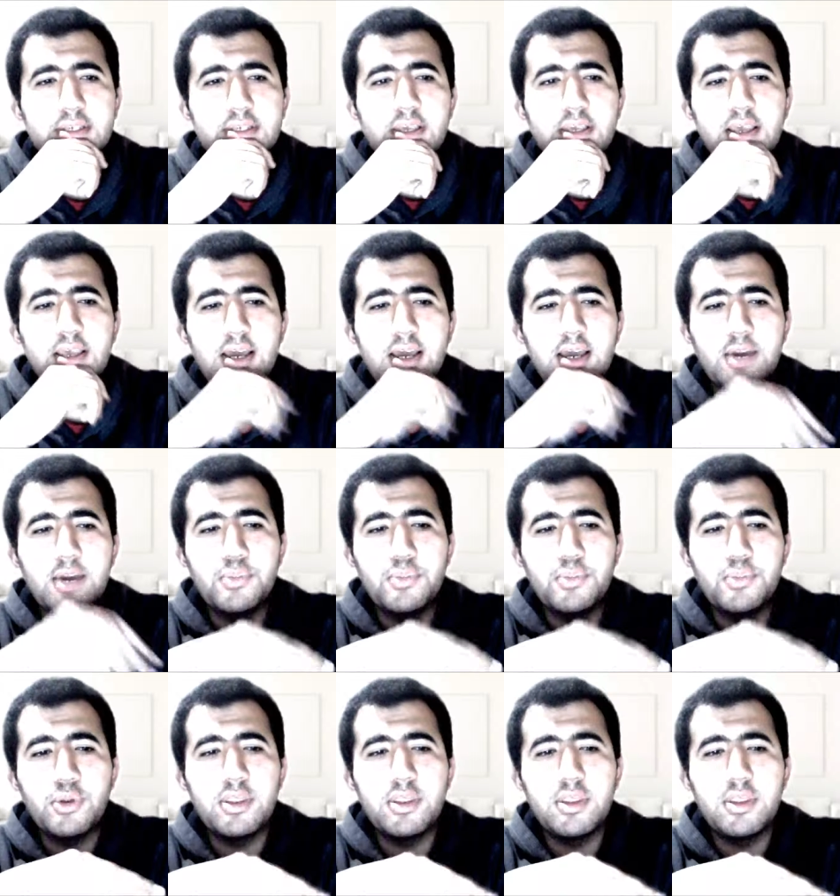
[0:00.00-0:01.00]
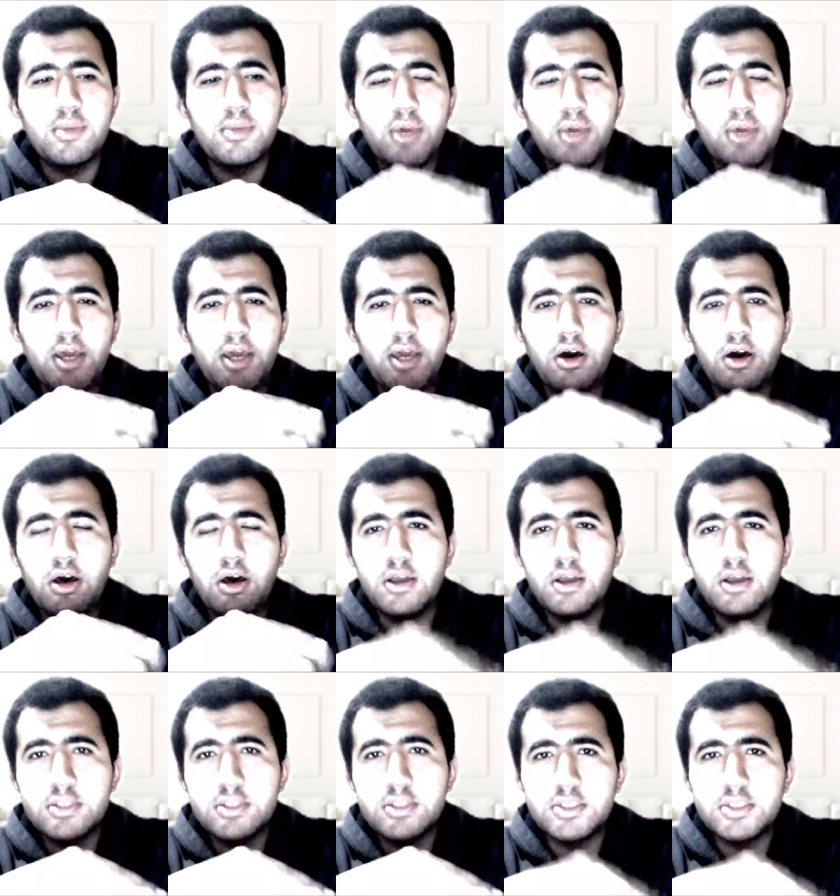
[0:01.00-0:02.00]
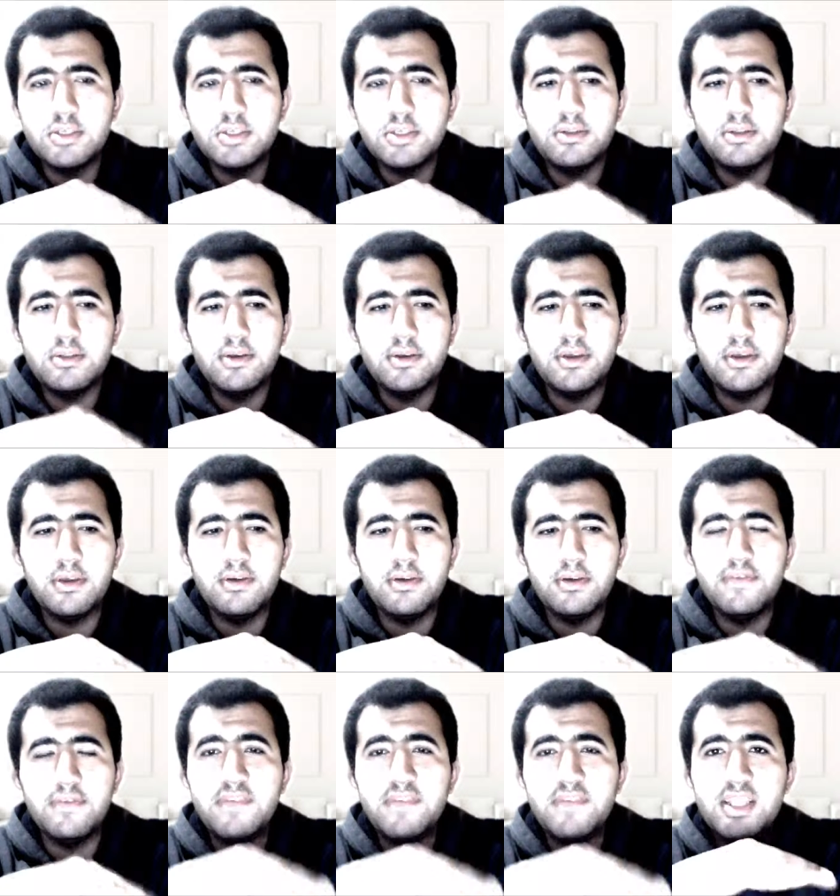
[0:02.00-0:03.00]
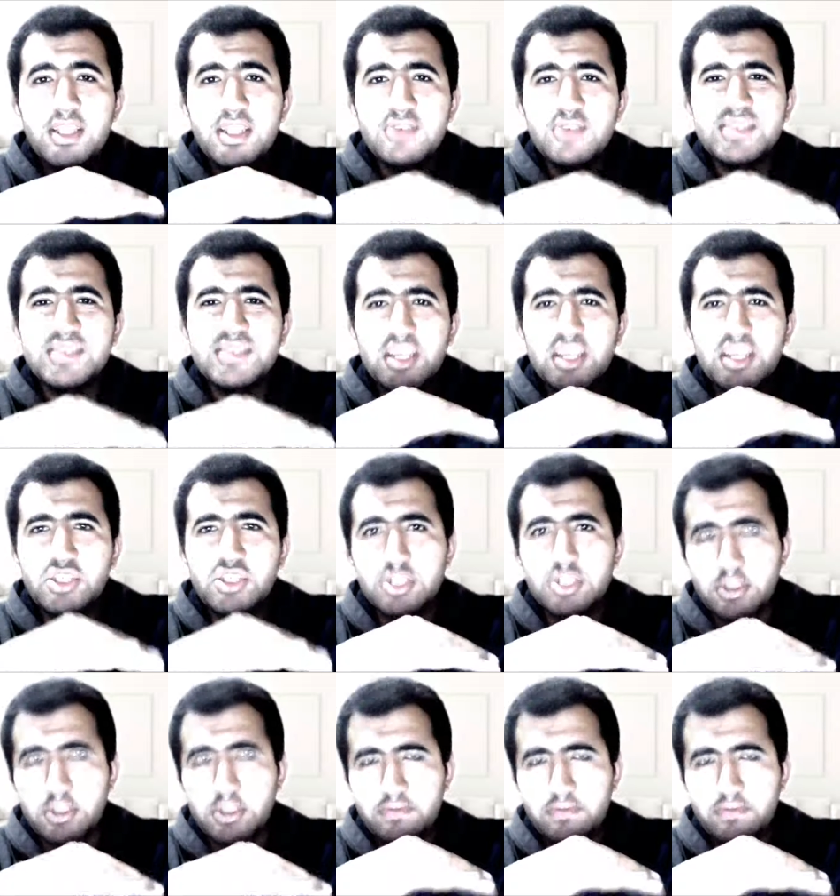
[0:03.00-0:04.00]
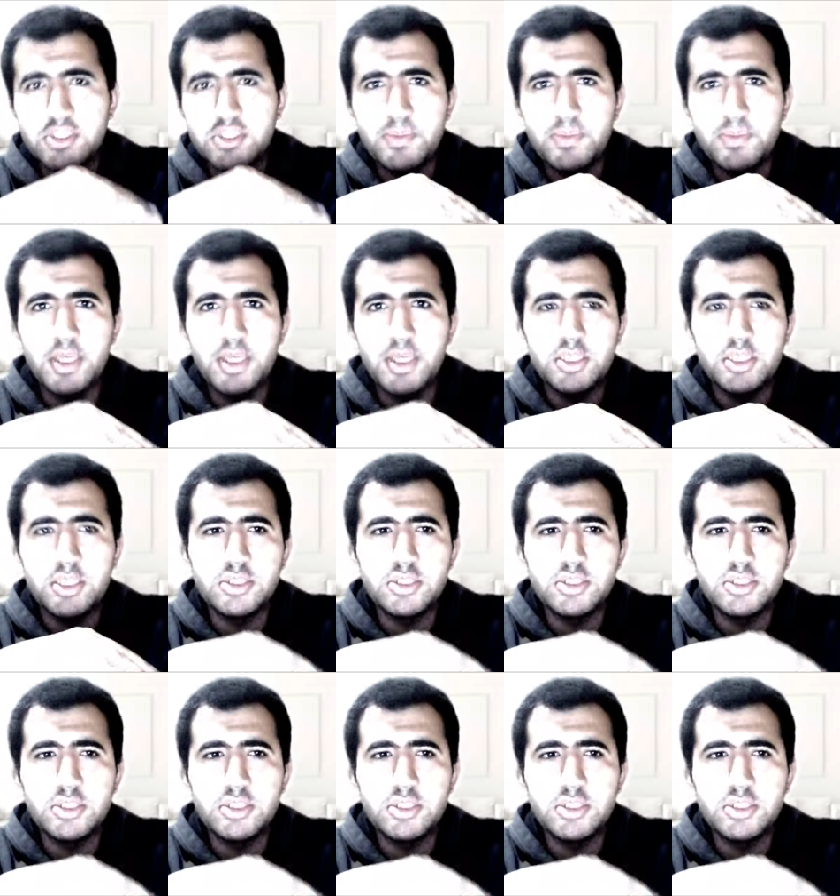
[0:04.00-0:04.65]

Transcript: and put them onto the video section of this page